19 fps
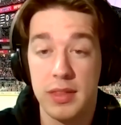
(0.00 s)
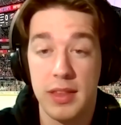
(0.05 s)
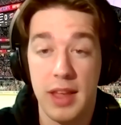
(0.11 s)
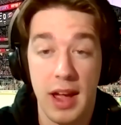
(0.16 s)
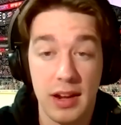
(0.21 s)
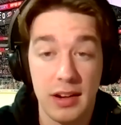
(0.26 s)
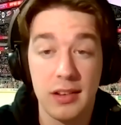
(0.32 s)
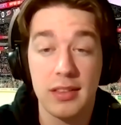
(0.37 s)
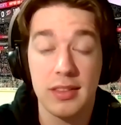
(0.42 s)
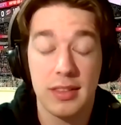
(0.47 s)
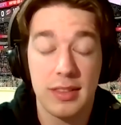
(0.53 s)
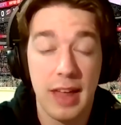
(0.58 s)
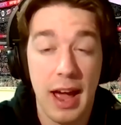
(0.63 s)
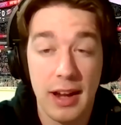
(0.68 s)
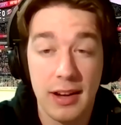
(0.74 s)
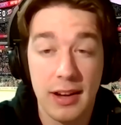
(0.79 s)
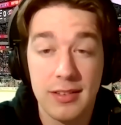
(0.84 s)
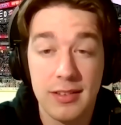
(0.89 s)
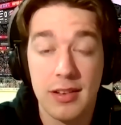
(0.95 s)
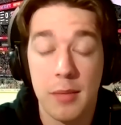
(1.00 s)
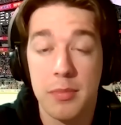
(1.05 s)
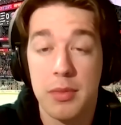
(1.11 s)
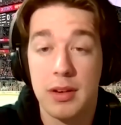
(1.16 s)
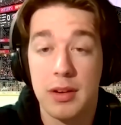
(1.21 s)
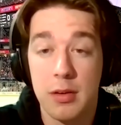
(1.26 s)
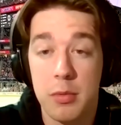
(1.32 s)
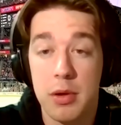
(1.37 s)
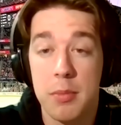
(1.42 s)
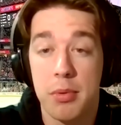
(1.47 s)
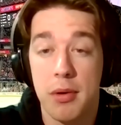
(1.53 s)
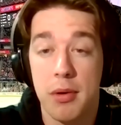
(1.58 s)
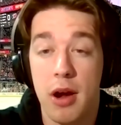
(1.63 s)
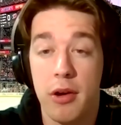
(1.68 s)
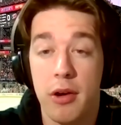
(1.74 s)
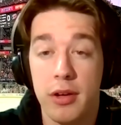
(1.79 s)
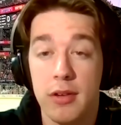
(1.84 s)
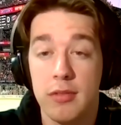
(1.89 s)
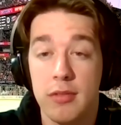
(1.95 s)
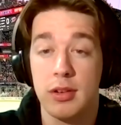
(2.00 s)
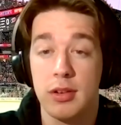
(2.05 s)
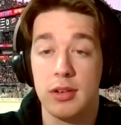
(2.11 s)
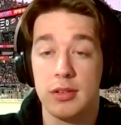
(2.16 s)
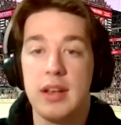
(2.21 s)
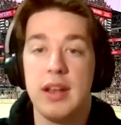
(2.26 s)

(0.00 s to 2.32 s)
That is something to be proud of.